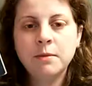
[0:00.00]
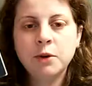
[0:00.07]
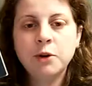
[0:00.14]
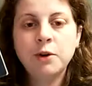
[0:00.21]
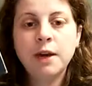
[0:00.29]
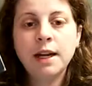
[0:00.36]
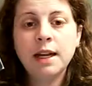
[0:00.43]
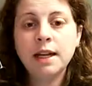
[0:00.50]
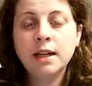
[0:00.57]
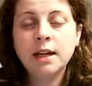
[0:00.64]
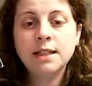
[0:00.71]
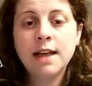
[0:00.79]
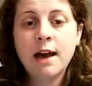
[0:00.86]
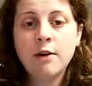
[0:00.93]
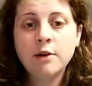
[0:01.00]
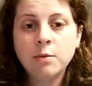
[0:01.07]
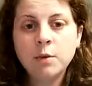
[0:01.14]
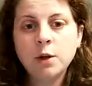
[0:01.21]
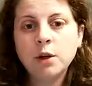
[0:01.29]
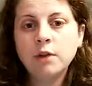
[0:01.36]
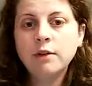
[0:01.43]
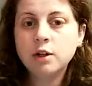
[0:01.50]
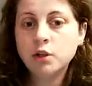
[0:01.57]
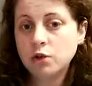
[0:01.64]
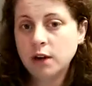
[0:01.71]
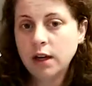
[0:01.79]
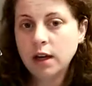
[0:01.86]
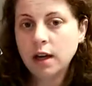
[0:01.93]
created a town in the middle of
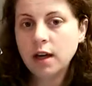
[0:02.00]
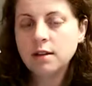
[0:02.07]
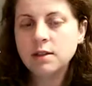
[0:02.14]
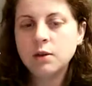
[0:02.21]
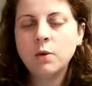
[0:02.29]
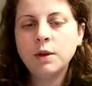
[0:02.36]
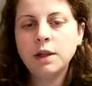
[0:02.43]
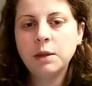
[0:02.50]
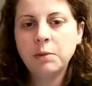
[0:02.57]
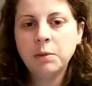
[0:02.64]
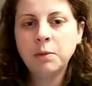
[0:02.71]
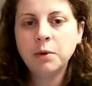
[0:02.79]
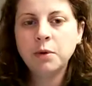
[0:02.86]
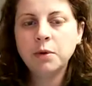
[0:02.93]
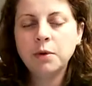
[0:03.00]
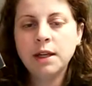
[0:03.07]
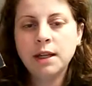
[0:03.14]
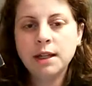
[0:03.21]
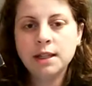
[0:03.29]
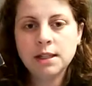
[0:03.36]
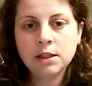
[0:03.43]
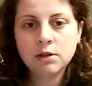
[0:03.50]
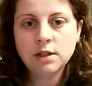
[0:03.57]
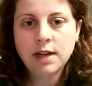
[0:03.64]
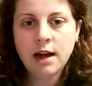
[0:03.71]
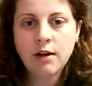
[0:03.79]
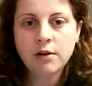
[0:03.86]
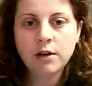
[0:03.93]
Australia, so only the people in this little
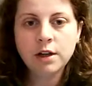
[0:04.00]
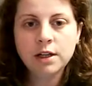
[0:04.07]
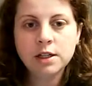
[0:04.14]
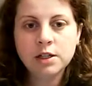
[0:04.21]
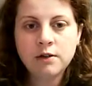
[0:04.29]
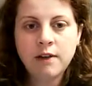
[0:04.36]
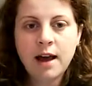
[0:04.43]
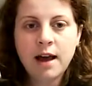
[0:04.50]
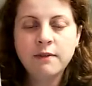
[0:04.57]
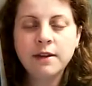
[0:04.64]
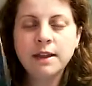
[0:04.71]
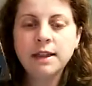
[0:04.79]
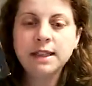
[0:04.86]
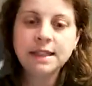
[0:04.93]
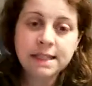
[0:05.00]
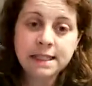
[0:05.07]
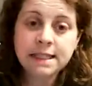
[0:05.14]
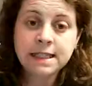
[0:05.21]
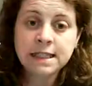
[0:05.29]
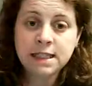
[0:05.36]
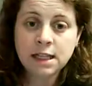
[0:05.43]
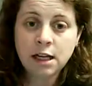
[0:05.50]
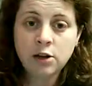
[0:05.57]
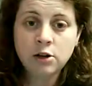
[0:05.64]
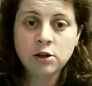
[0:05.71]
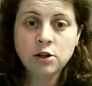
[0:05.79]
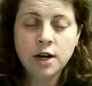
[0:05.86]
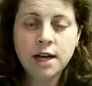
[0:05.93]
town are going to survive, and these kids get together
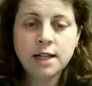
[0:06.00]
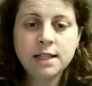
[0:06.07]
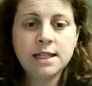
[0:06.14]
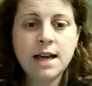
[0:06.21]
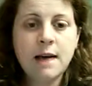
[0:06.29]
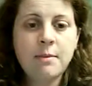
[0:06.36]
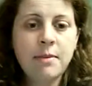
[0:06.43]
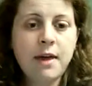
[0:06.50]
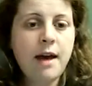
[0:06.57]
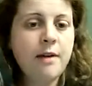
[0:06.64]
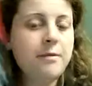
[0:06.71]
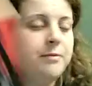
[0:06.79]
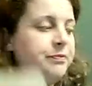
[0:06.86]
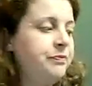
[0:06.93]
to try to stop that.